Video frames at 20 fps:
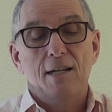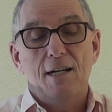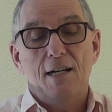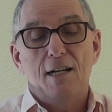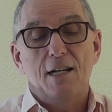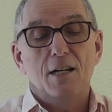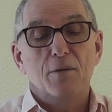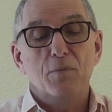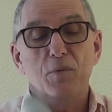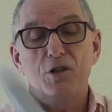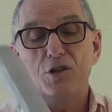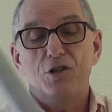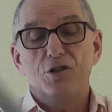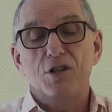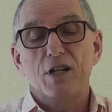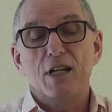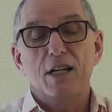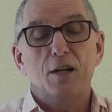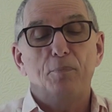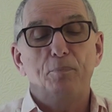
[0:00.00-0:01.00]
And then you just
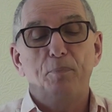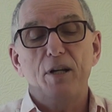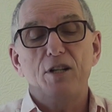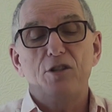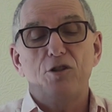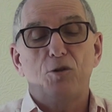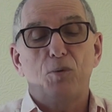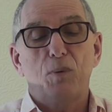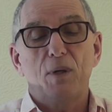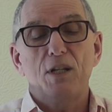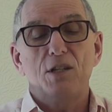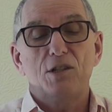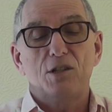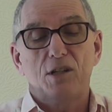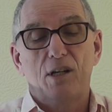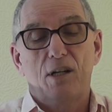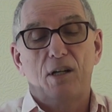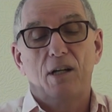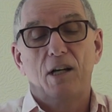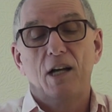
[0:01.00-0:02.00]
need a pinch
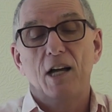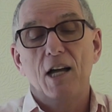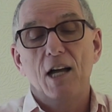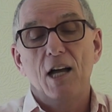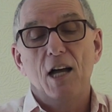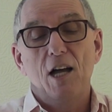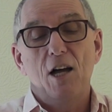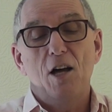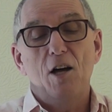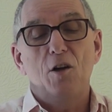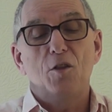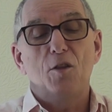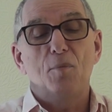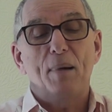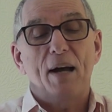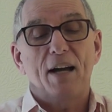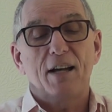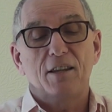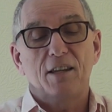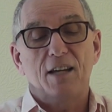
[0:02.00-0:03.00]
twist at the
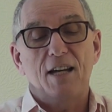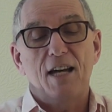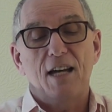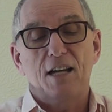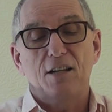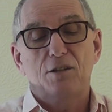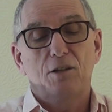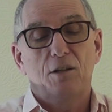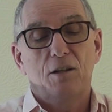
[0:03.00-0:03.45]
back of the head.